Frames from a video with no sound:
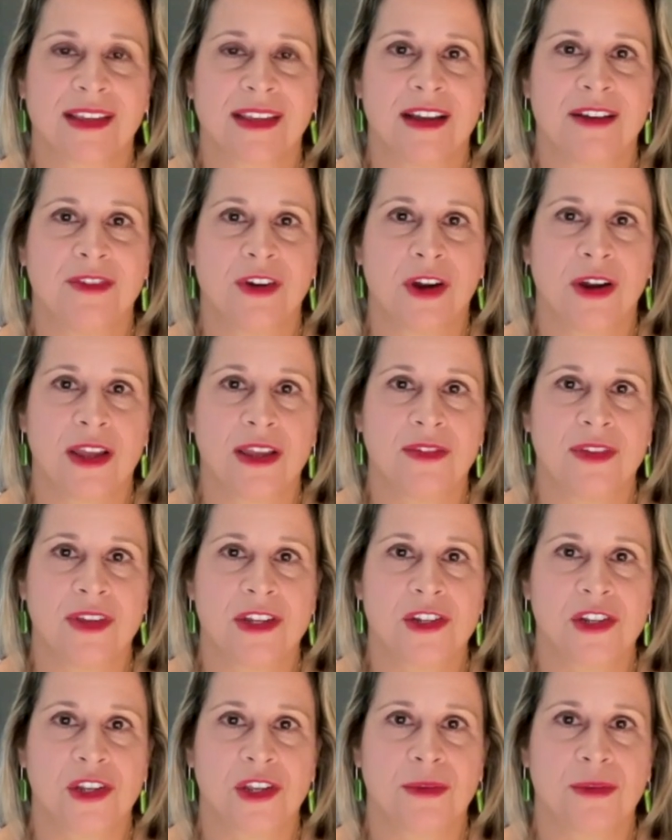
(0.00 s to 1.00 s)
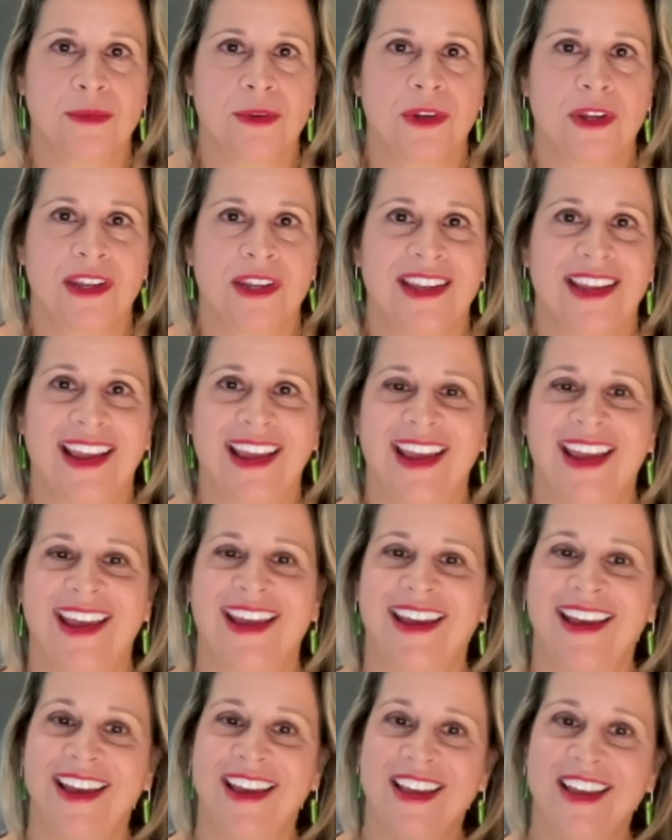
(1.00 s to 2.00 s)
of our aviation community
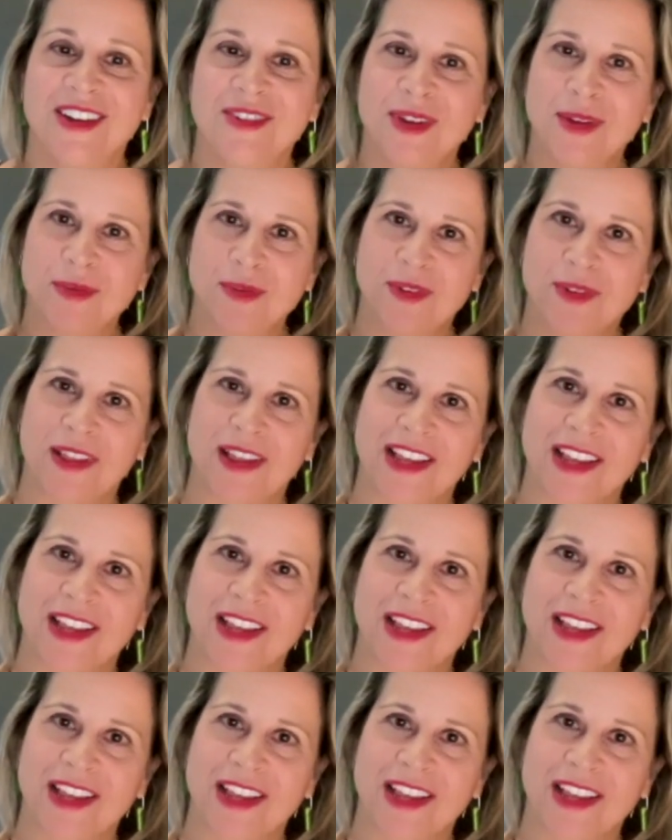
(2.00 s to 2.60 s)
and Absolutely.